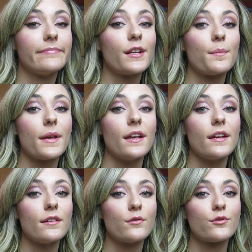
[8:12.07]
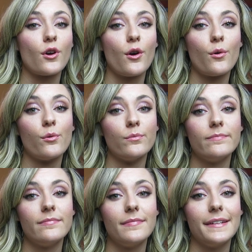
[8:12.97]
It'll be so
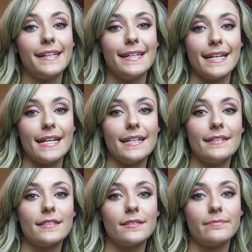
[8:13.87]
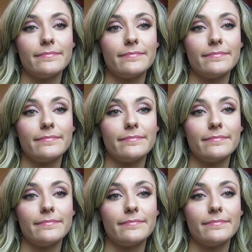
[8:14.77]
neat.